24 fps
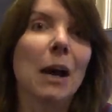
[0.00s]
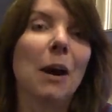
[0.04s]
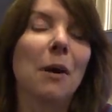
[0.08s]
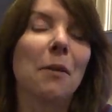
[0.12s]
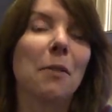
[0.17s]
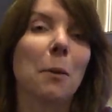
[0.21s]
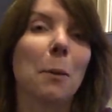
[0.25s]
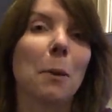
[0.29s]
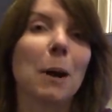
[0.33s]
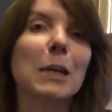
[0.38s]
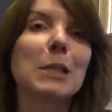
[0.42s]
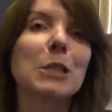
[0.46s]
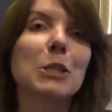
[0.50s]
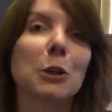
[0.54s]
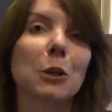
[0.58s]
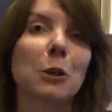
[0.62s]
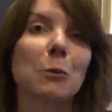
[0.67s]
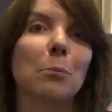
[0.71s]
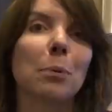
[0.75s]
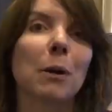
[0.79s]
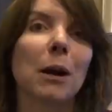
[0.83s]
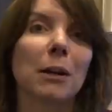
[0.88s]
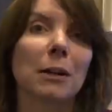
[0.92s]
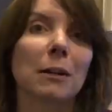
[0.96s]
The
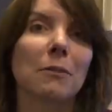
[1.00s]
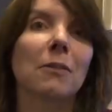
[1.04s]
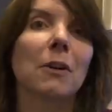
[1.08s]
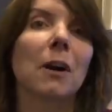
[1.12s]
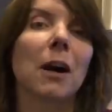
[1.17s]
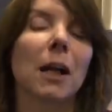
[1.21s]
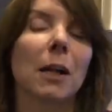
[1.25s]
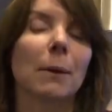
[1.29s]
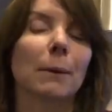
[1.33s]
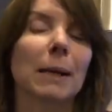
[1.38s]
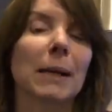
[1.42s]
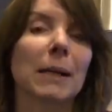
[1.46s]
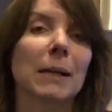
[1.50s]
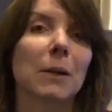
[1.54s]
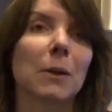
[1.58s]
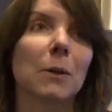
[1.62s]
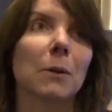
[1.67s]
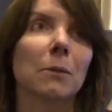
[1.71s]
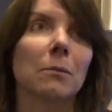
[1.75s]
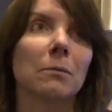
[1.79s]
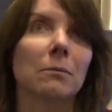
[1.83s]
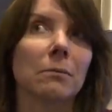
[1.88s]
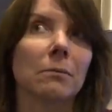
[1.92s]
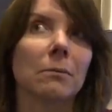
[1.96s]
western part of
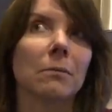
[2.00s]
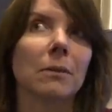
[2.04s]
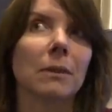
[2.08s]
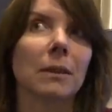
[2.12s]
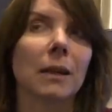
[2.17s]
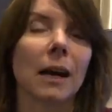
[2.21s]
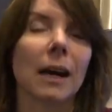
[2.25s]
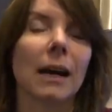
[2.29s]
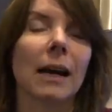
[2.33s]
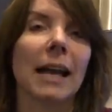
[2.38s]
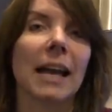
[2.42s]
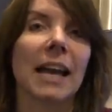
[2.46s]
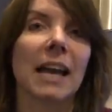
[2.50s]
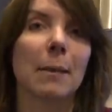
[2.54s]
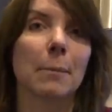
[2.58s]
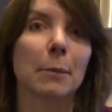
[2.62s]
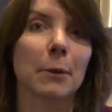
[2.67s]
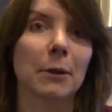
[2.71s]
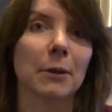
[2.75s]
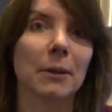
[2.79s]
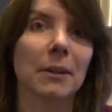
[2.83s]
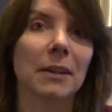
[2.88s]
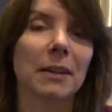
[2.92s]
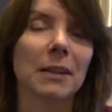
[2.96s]
Colorado got
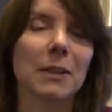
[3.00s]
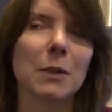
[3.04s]
hammered.